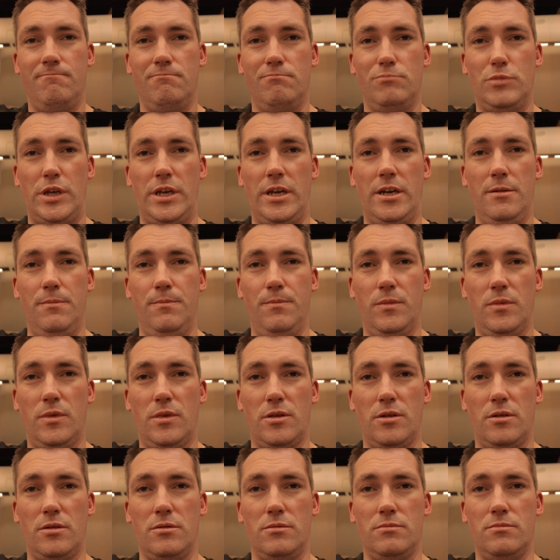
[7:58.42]
But yeah,
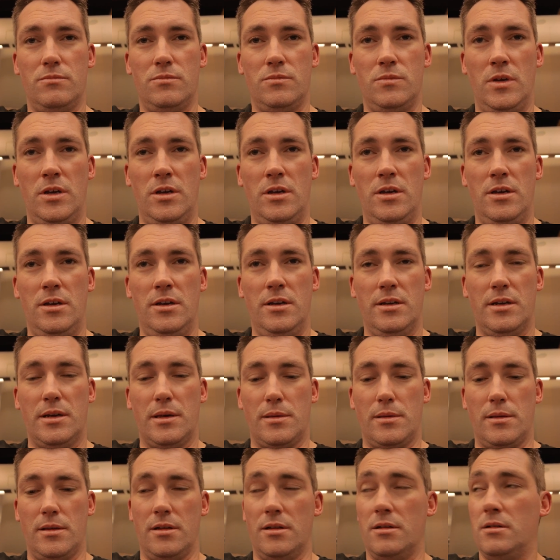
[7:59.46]
so I
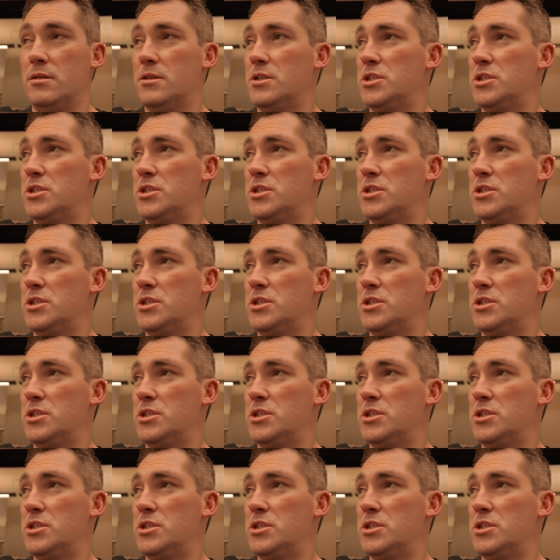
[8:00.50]
guess I'll